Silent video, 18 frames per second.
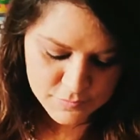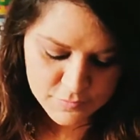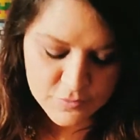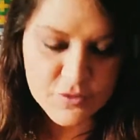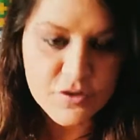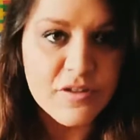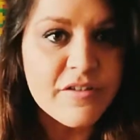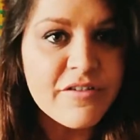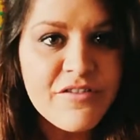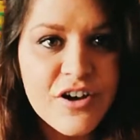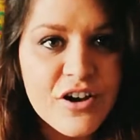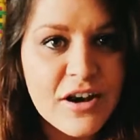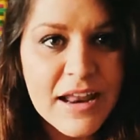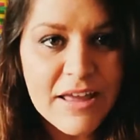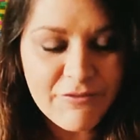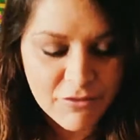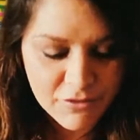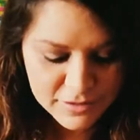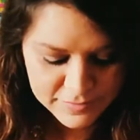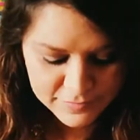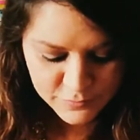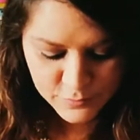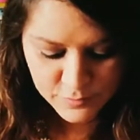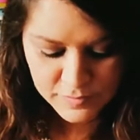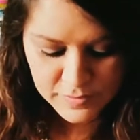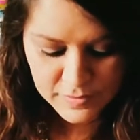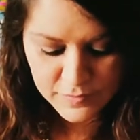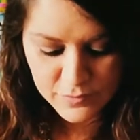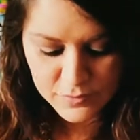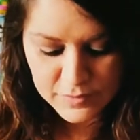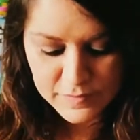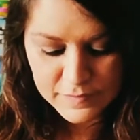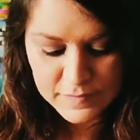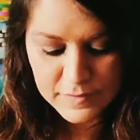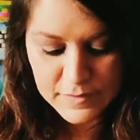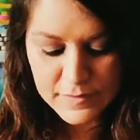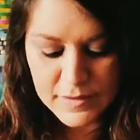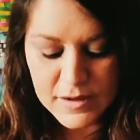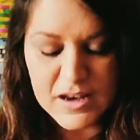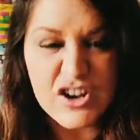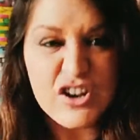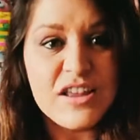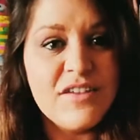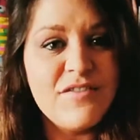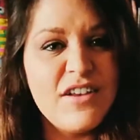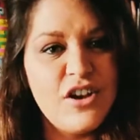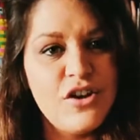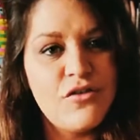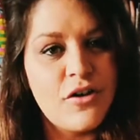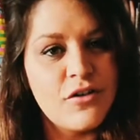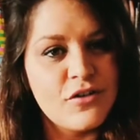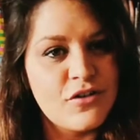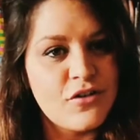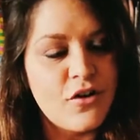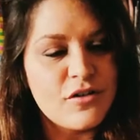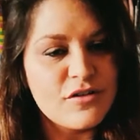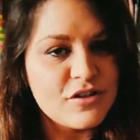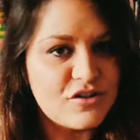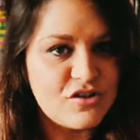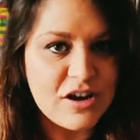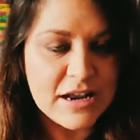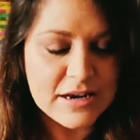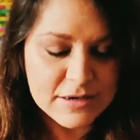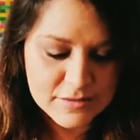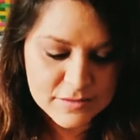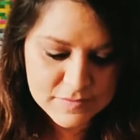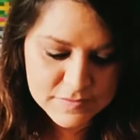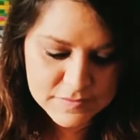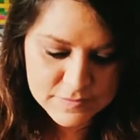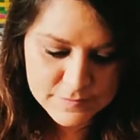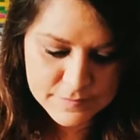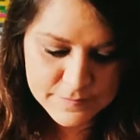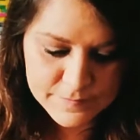So the fun never ends with these, honestly. And you're giving your odd socks a chance.